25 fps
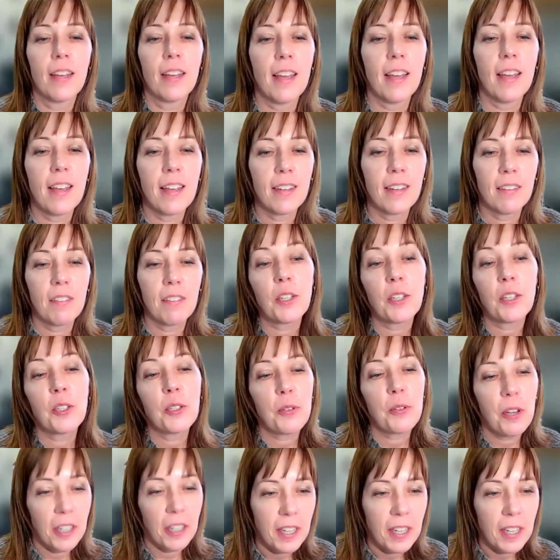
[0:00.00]
And thank
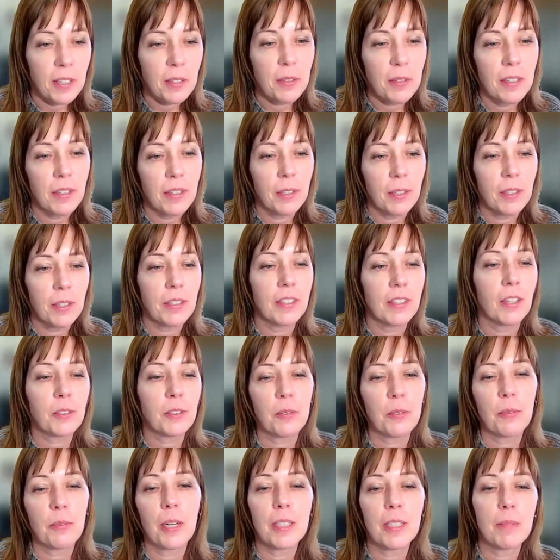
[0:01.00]
you again,
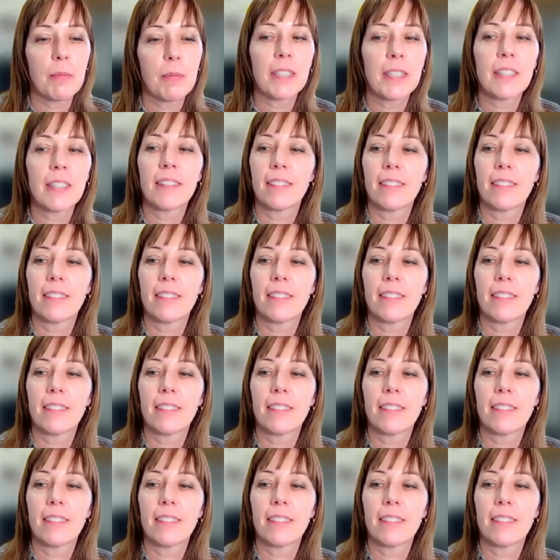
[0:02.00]
Dr. Weismann.